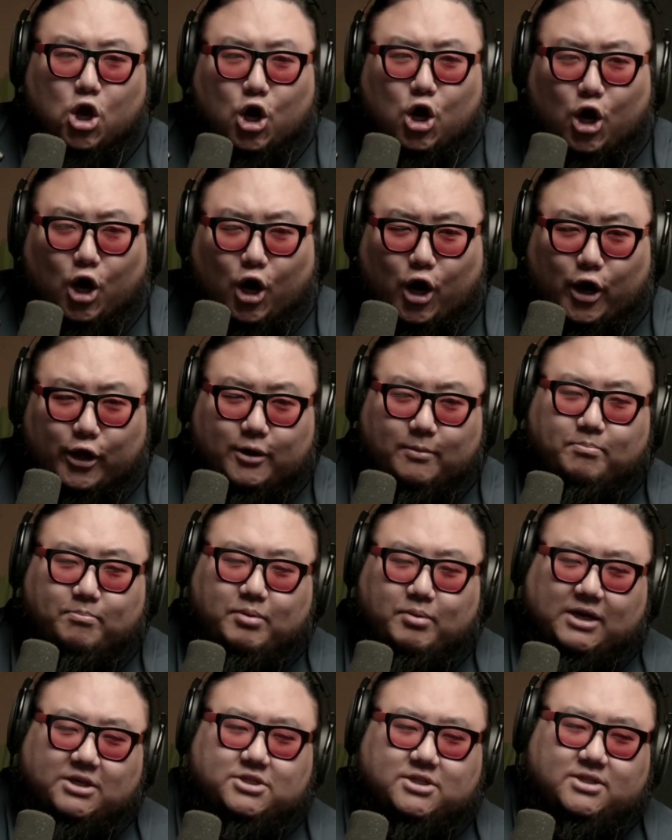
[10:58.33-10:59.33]
on a
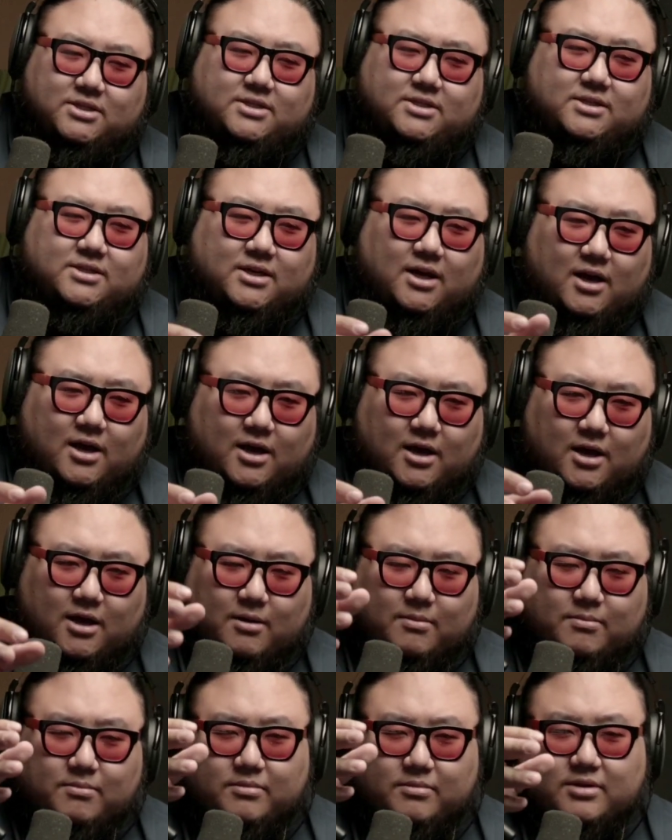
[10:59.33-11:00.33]
budget,
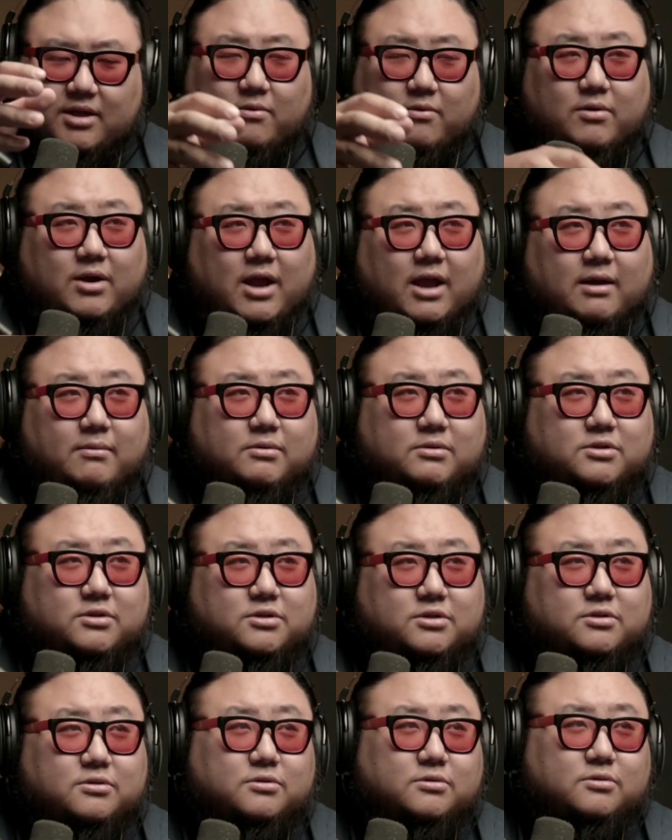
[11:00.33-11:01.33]
they were able
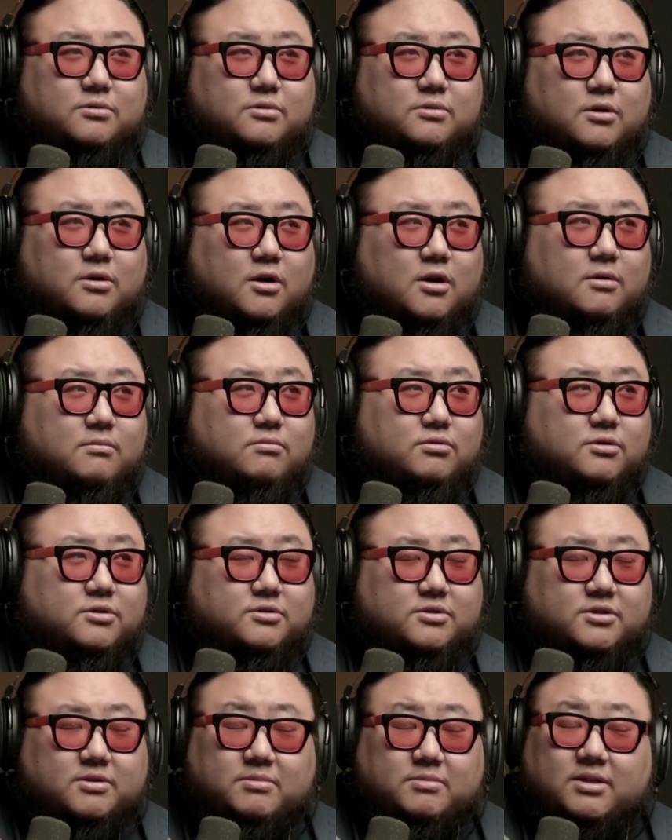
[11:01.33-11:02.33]
to
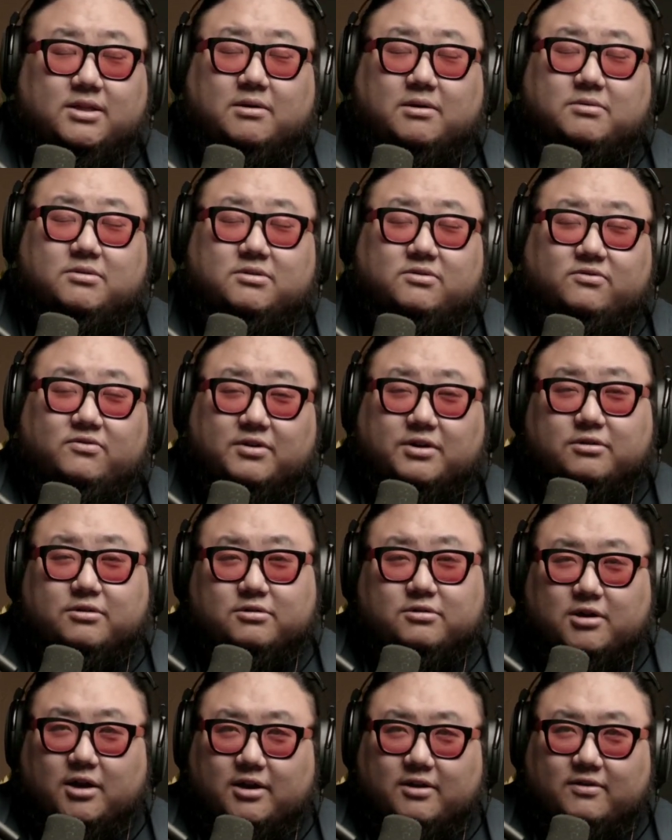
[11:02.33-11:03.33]
produce something that was very
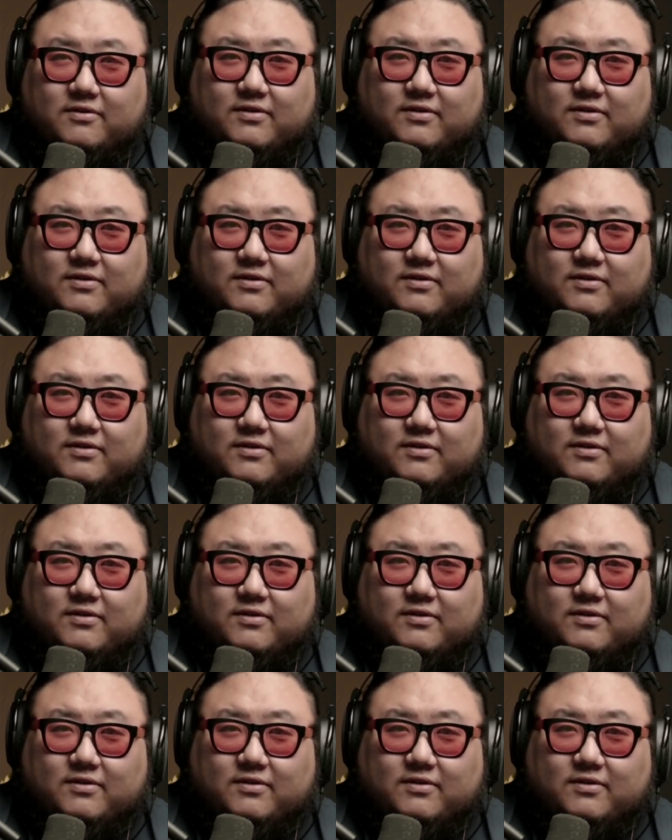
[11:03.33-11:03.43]
creative